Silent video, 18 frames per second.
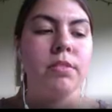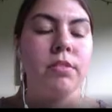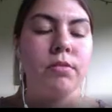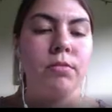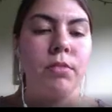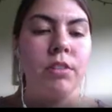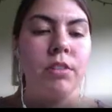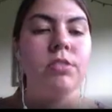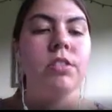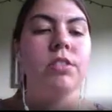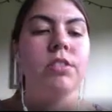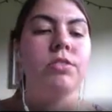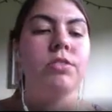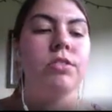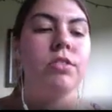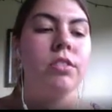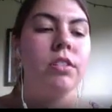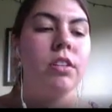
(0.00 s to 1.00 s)

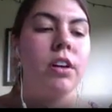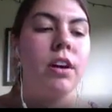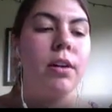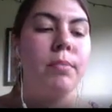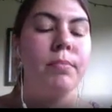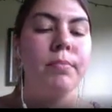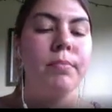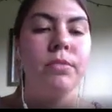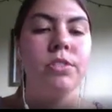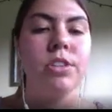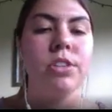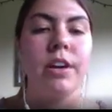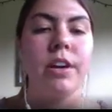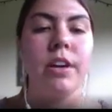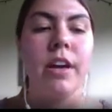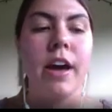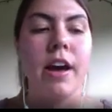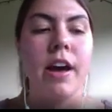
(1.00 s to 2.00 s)
research um,
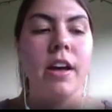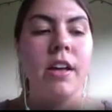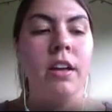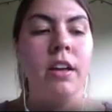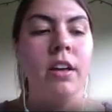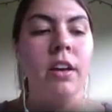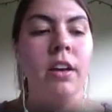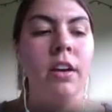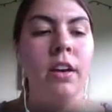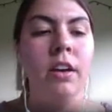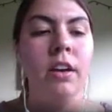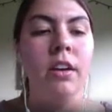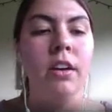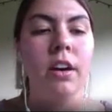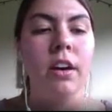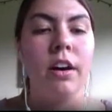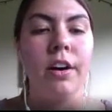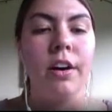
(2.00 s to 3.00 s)
done at
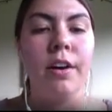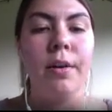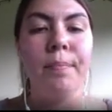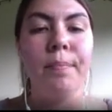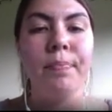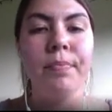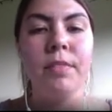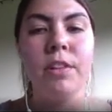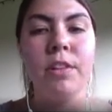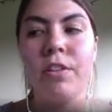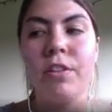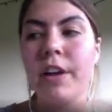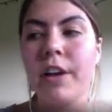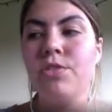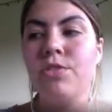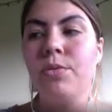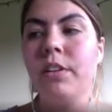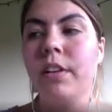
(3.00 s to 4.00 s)
um, the
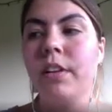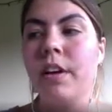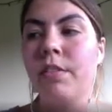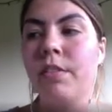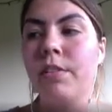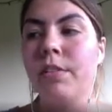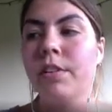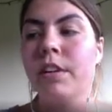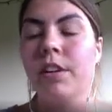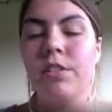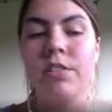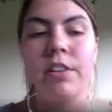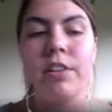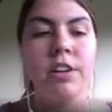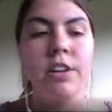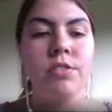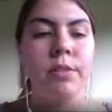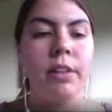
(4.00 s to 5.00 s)
graduate level and
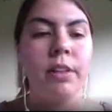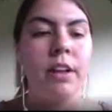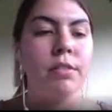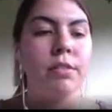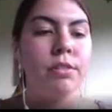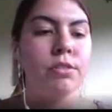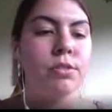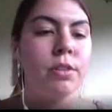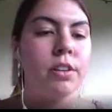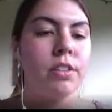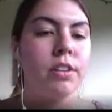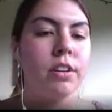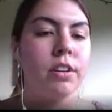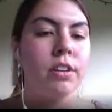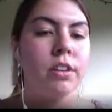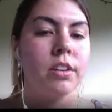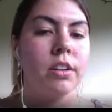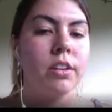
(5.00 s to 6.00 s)
undergraduate level. So I
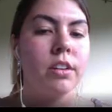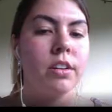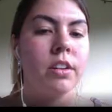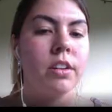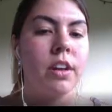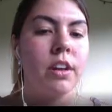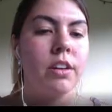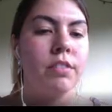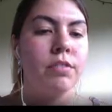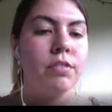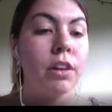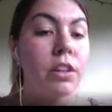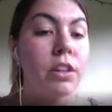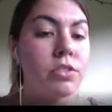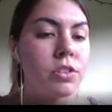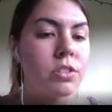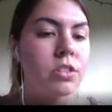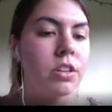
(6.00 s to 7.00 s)
think that if you're
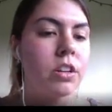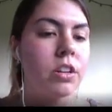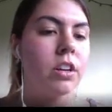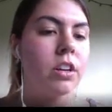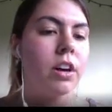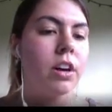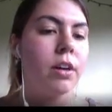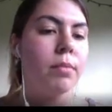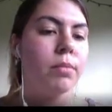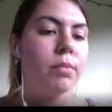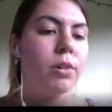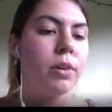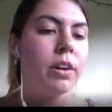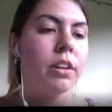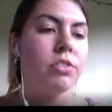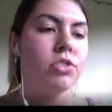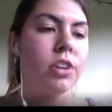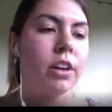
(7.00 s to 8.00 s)
interested, um, go ahead
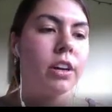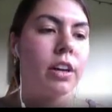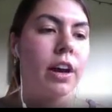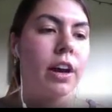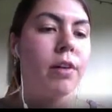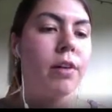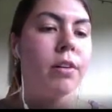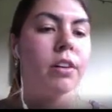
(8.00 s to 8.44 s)
and check it out.